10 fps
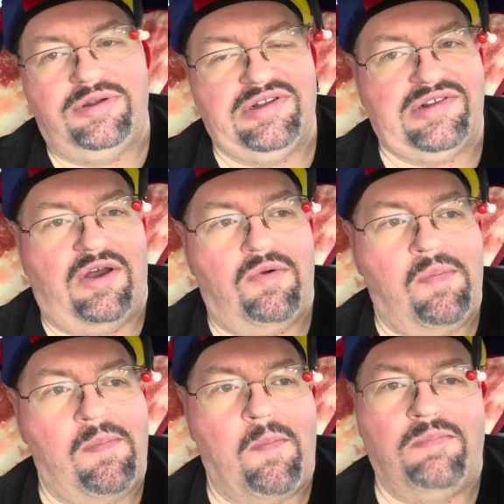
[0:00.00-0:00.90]
So
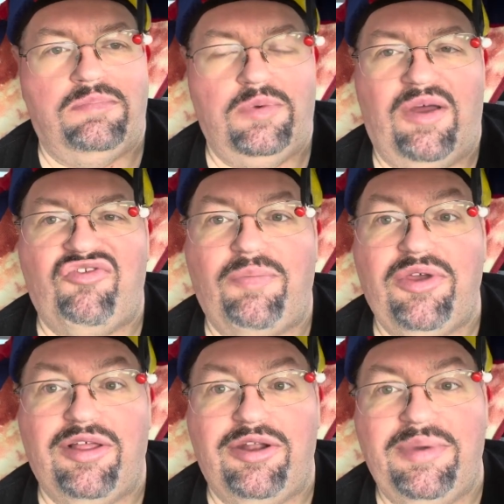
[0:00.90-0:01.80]
you want
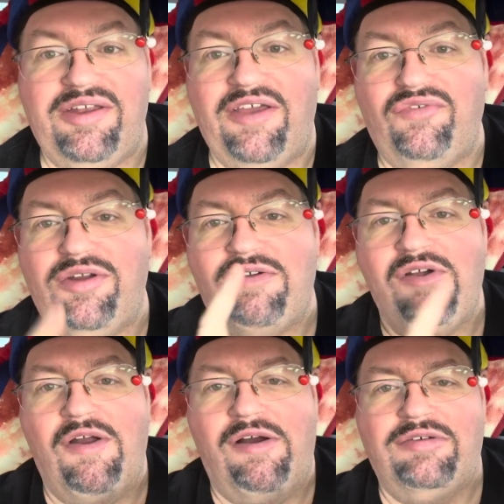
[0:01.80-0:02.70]
something a little bit different,
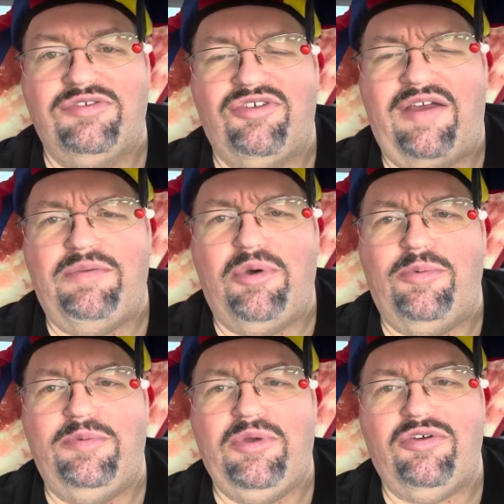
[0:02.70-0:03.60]
try the
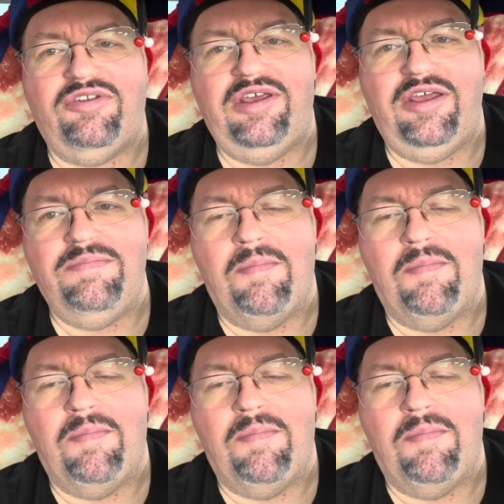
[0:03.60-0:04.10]
boba milk tea